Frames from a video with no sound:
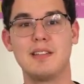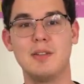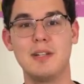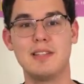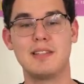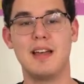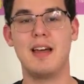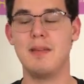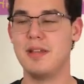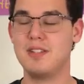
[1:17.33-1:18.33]
Lewis.
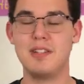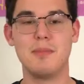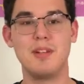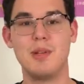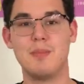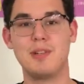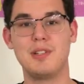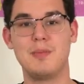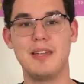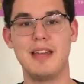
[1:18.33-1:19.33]
I mentioned in my new to
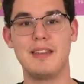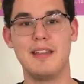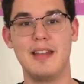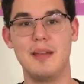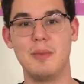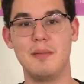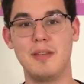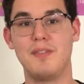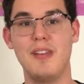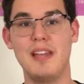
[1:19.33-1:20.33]
Booktube tag that I'm a
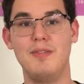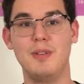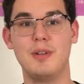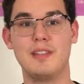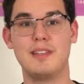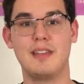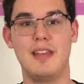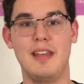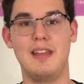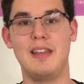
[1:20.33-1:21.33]
big fan of Lewis
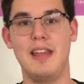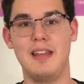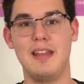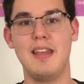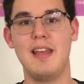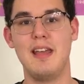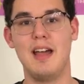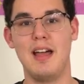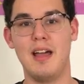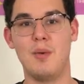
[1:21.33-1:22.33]
and that
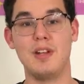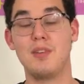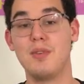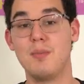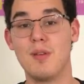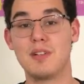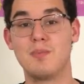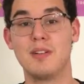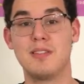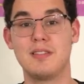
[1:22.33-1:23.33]
I wanted to read more of his
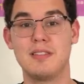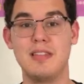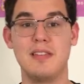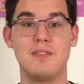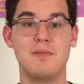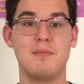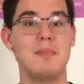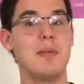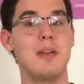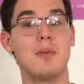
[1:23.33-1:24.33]
books to see if
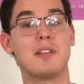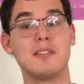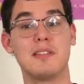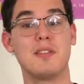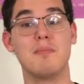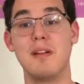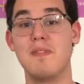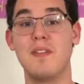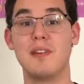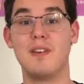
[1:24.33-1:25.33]
maybe I would consider him my
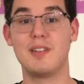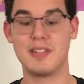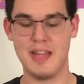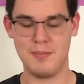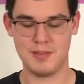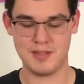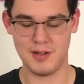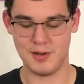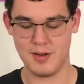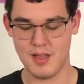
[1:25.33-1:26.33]
favorite of all time.
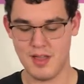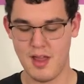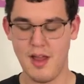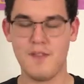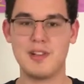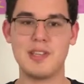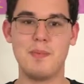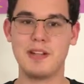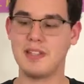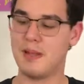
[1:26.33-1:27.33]
So first I
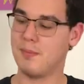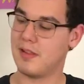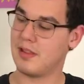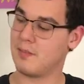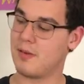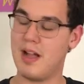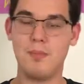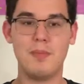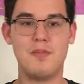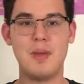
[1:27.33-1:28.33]
picked up The
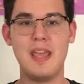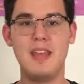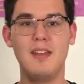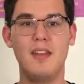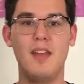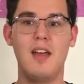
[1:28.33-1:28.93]
Problem of Pain.